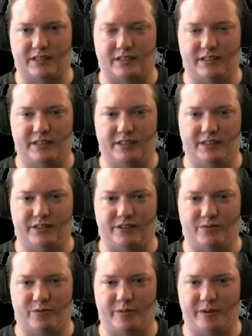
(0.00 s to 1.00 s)

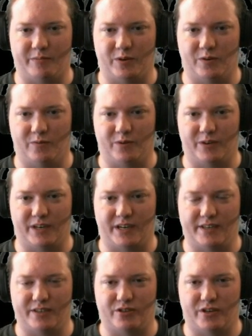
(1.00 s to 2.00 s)
Because remember, we're
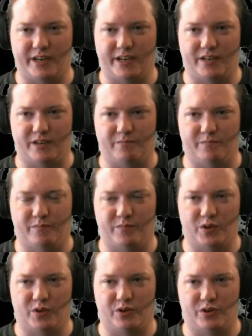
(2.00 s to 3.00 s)
not trying to
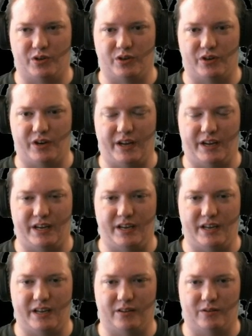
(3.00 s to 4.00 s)
murder
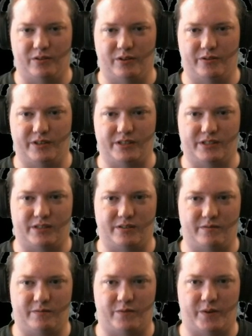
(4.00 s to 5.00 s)
any Yellow Lotus
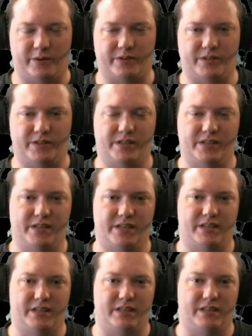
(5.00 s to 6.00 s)
folks,
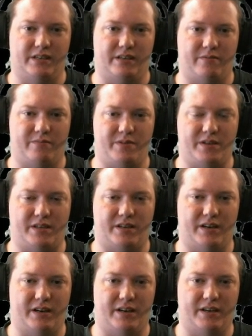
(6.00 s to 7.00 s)

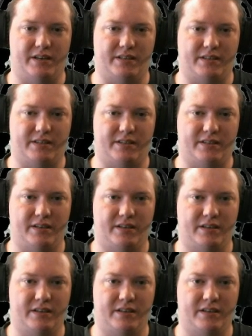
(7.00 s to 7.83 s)
because